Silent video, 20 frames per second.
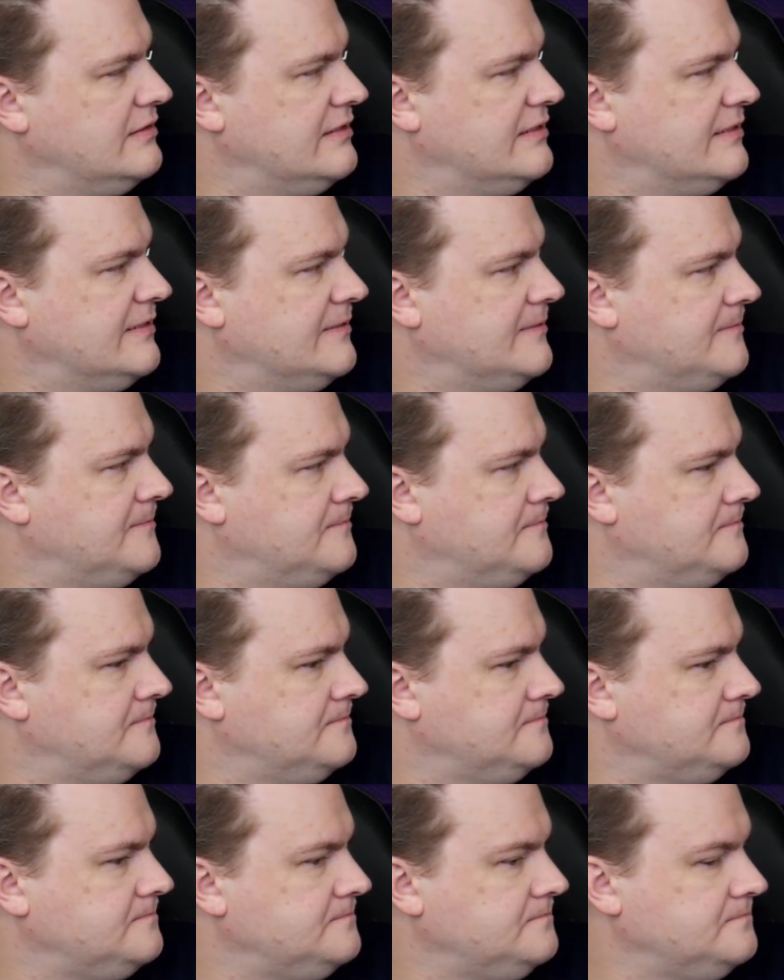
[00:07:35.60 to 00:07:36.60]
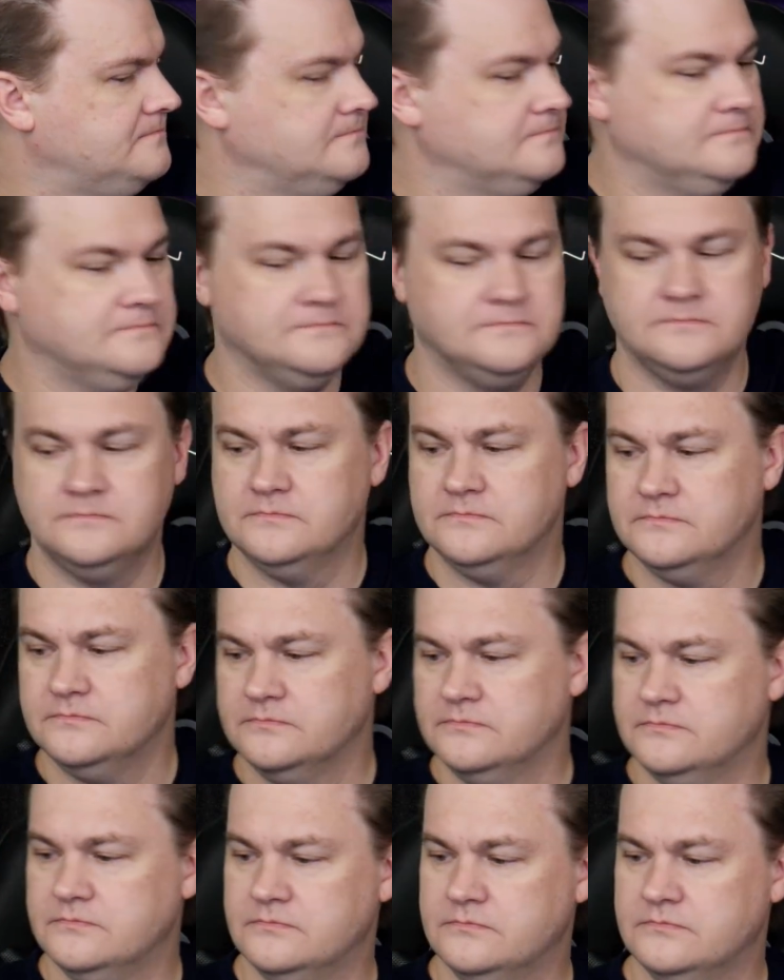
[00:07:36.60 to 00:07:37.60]

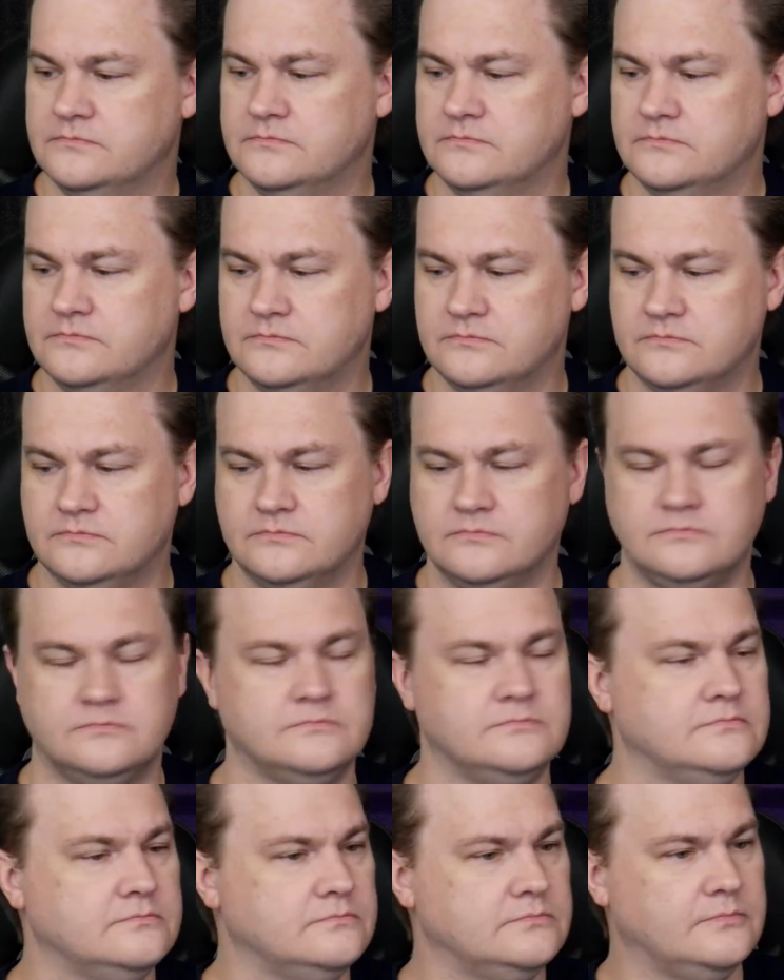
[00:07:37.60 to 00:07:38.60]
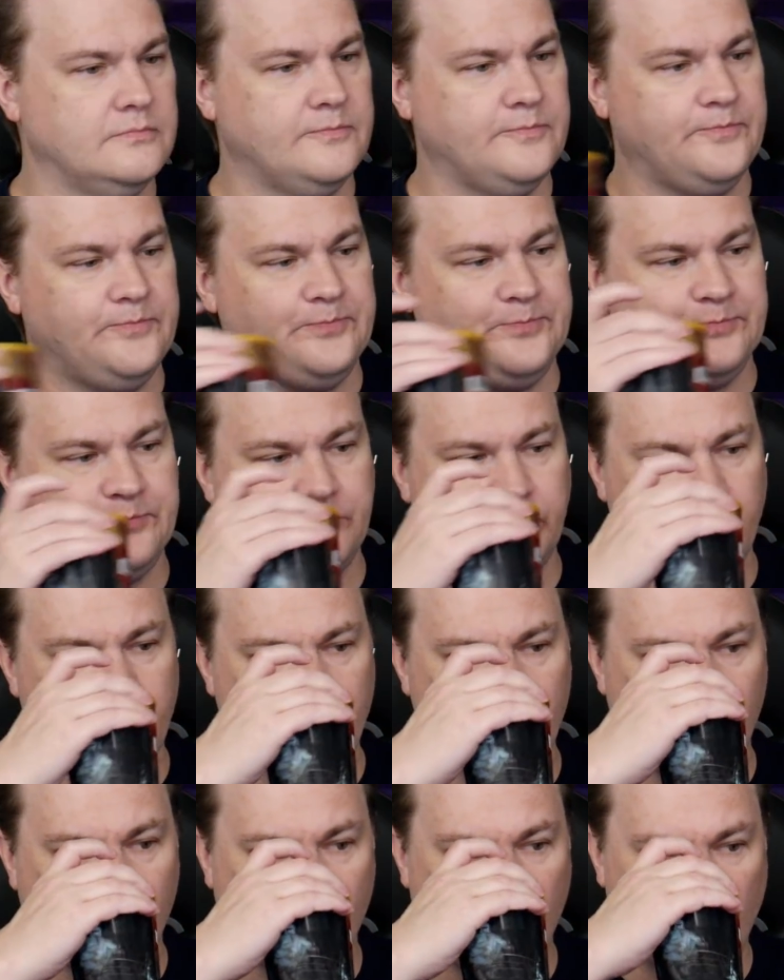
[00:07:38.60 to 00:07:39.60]

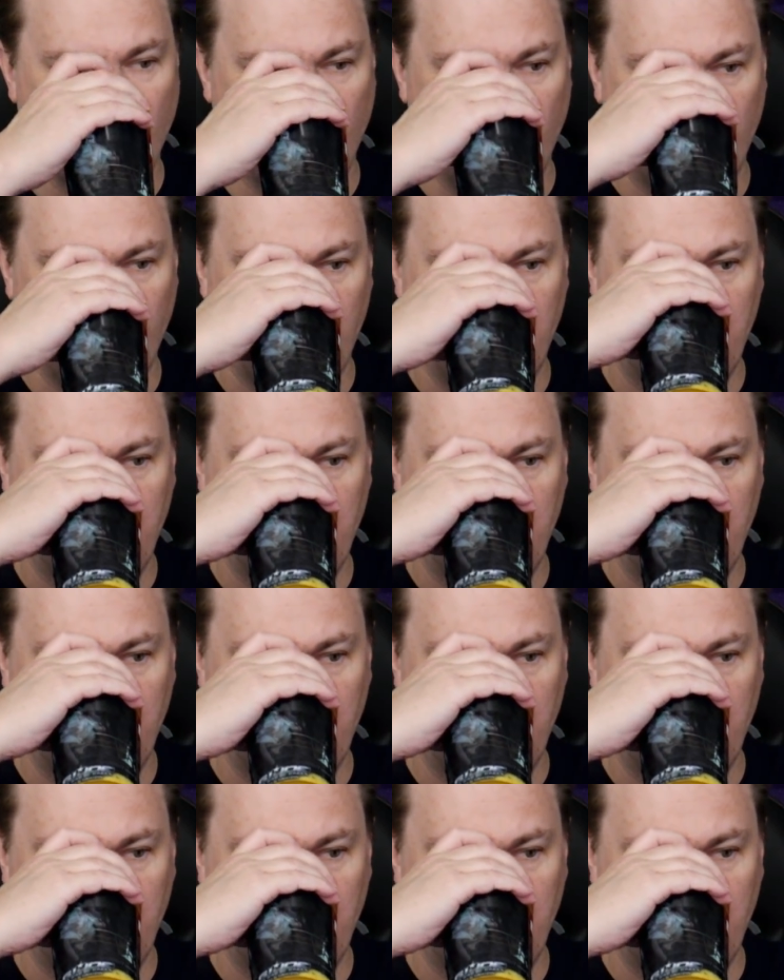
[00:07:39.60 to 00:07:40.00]
[no speech]